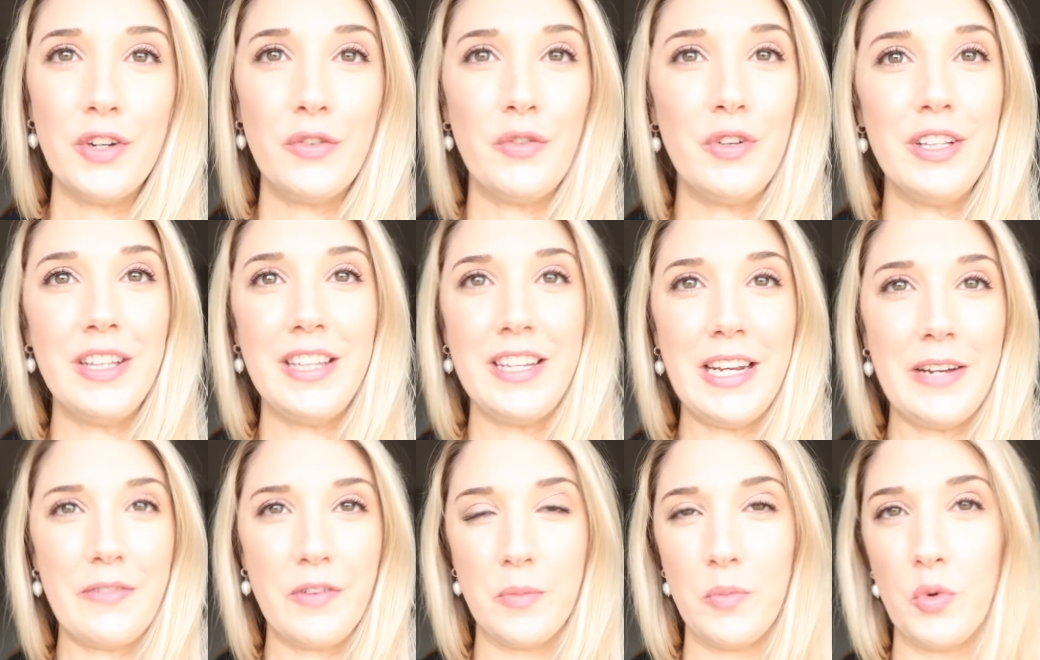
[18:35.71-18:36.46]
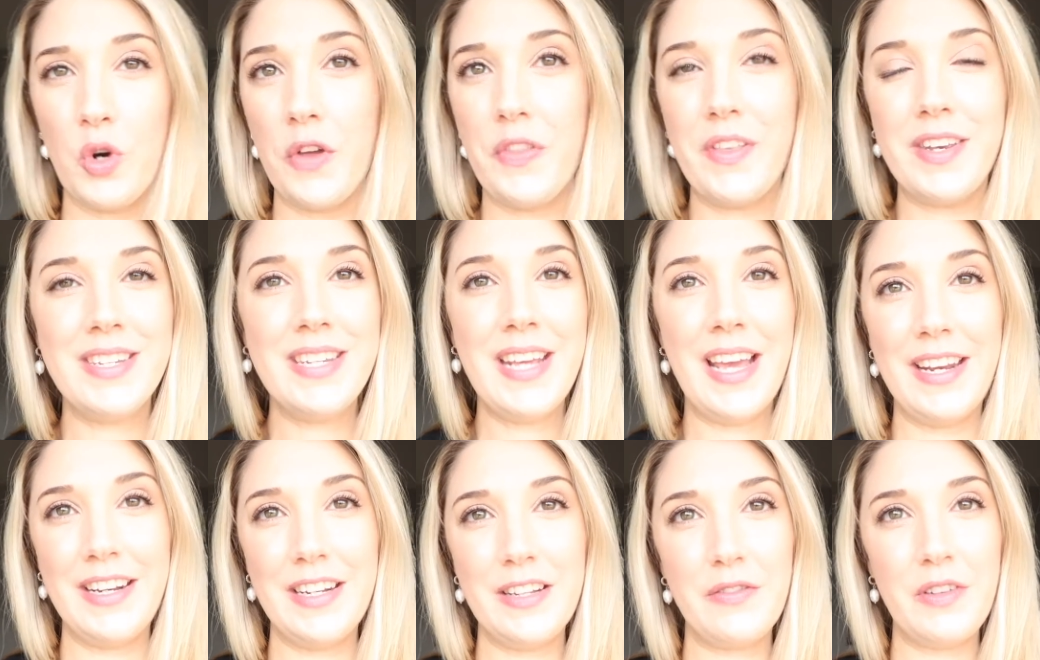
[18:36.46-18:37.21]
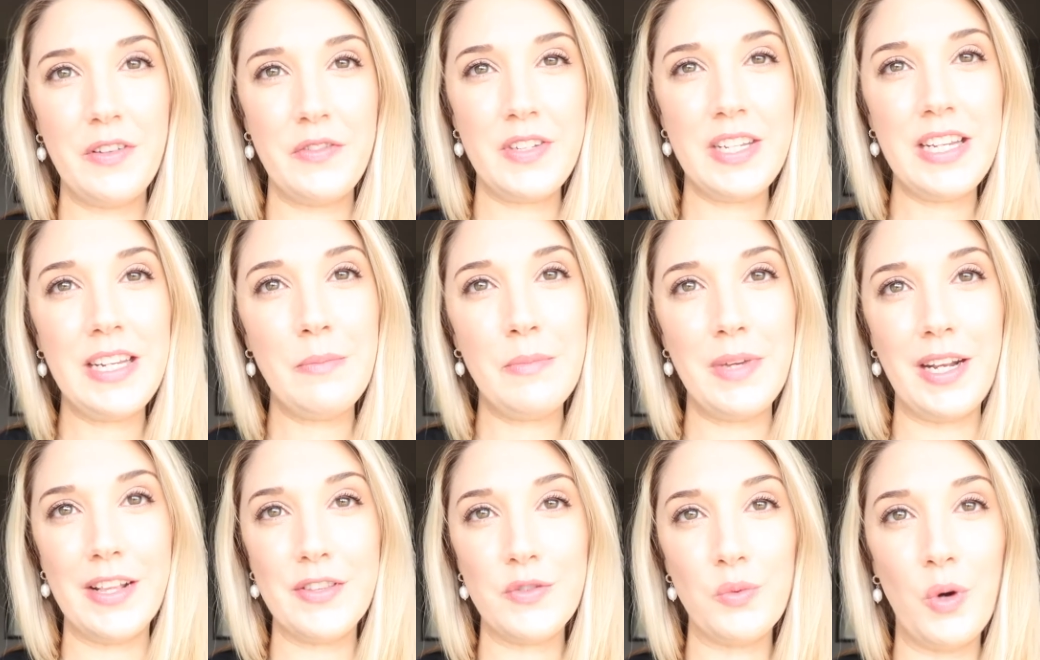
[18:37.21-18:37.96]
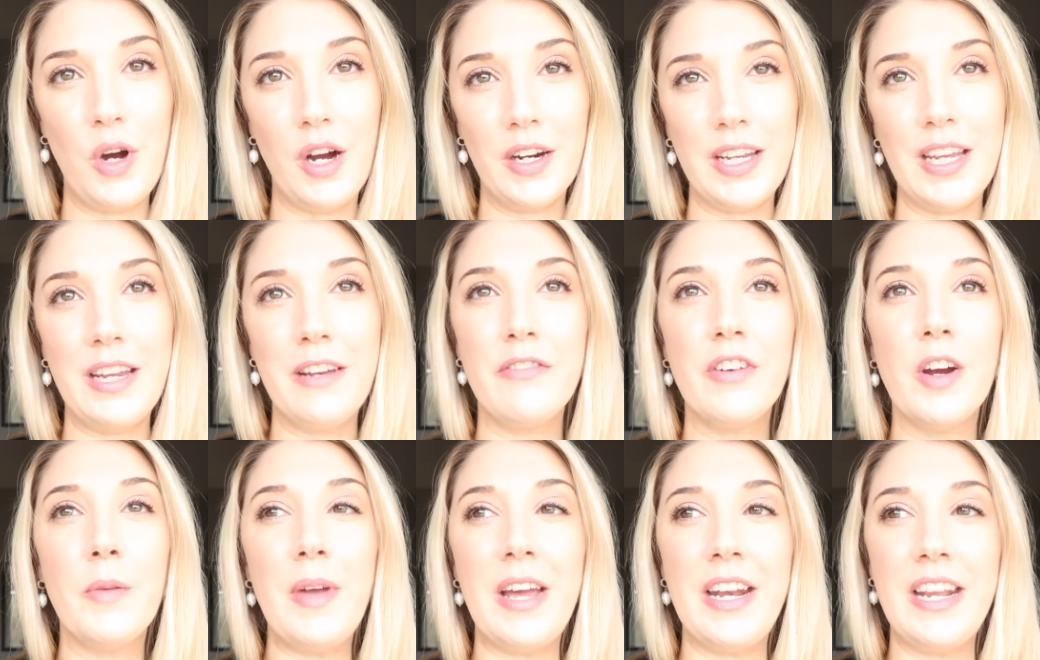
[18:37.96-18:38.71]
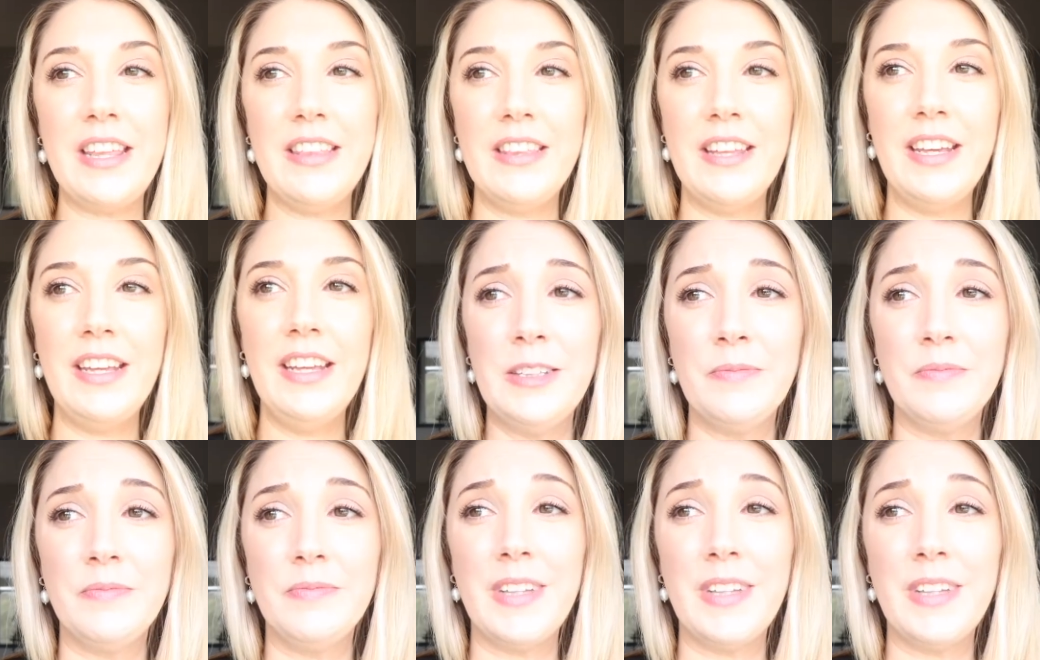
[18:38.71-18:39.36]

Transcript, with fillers: you're really never more than ten to fifteen minutes walking from anything.